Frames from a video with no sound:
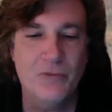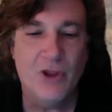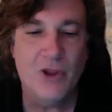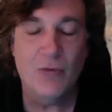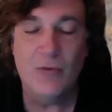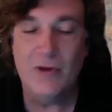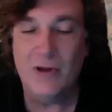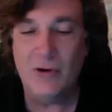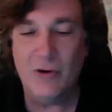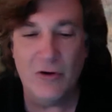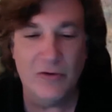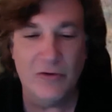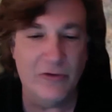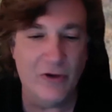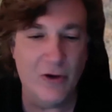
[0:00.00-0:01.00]
we can
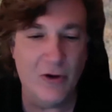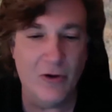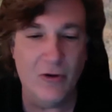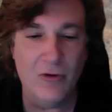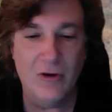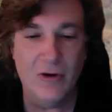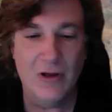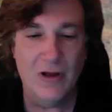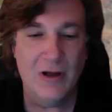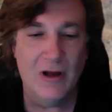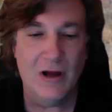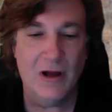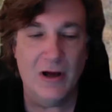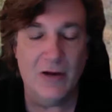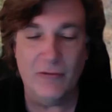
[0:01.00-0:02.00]
also
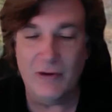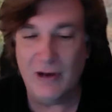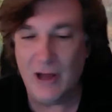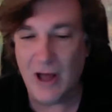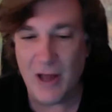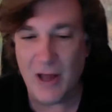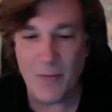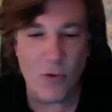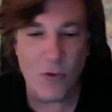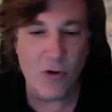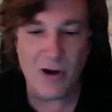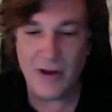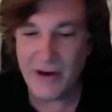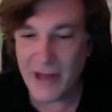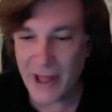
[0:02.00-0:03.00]
rely more
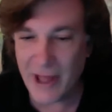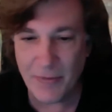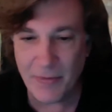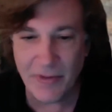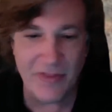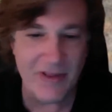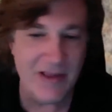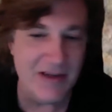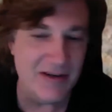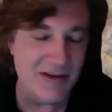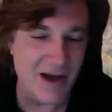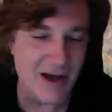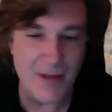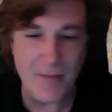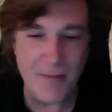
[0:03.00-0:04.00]
on empathy,
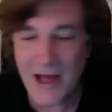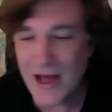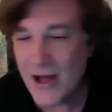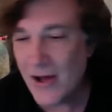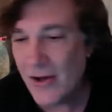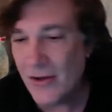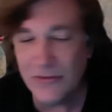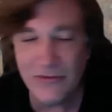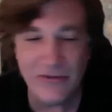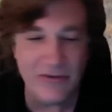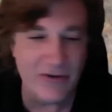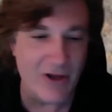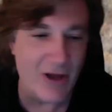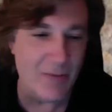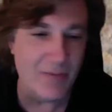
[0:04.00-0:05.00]
time out,
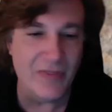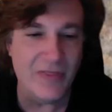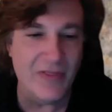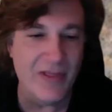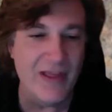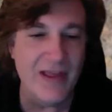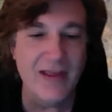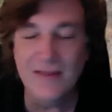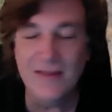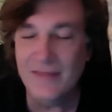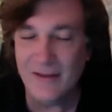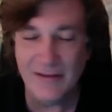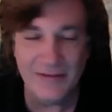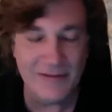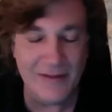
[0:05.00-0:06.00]
stop and think,
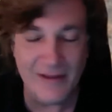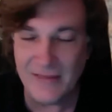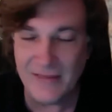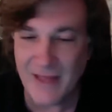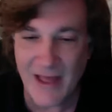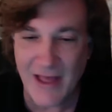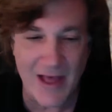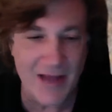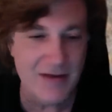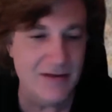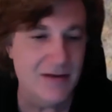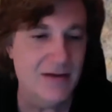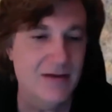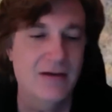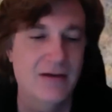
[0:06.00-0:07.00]
things like that,
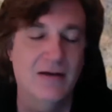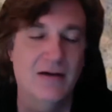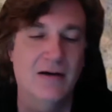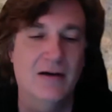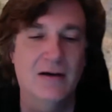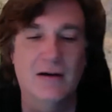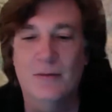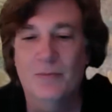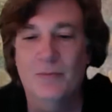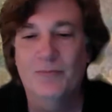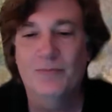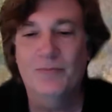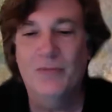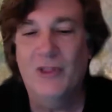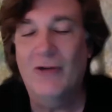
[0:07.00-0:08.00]
um,
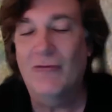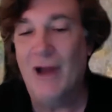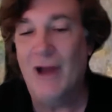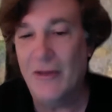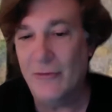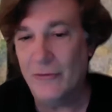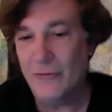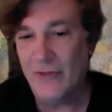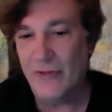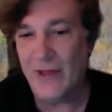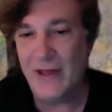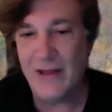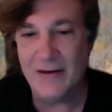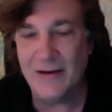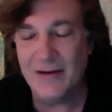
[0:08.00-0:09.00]
rather
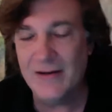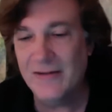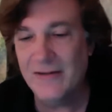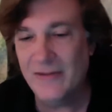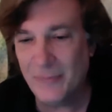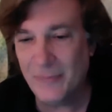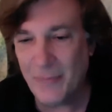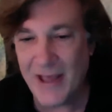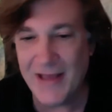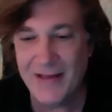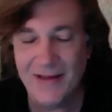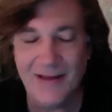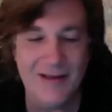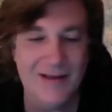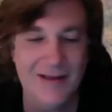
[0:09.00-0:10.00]
than
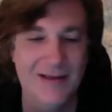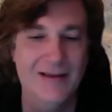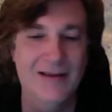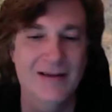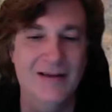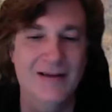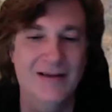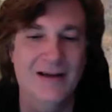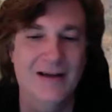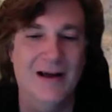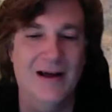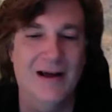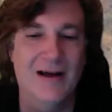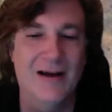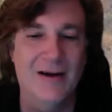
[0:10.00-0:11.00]
spanking
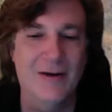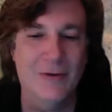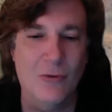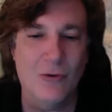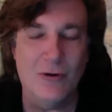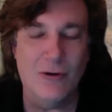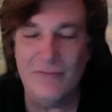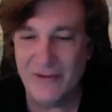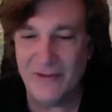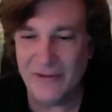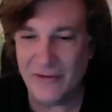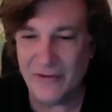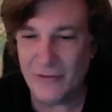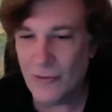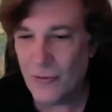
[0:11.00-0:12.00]
or
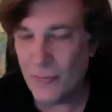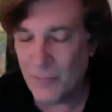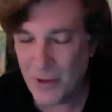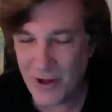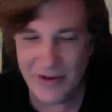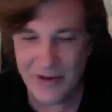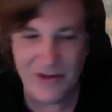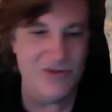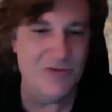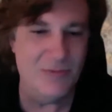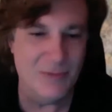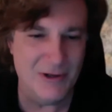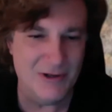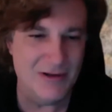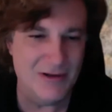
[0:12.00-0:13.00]
physical
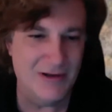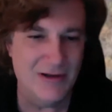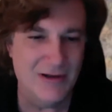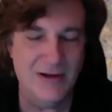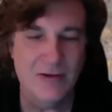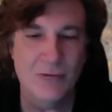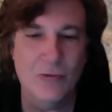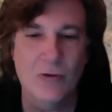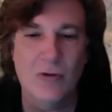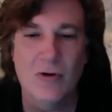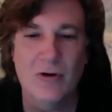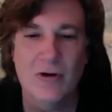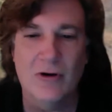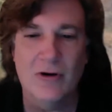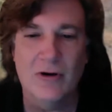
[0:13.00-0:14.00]
punishment
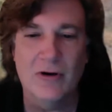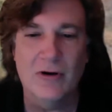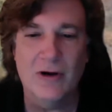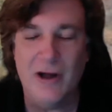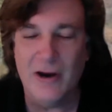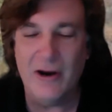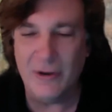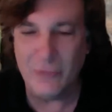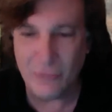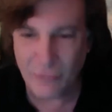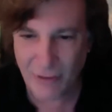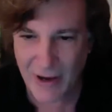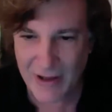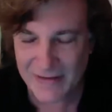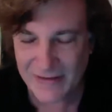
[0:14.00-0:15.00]
or an
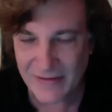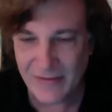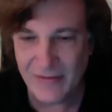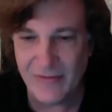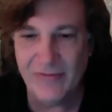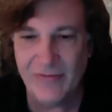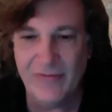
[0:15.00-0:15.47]
aggressive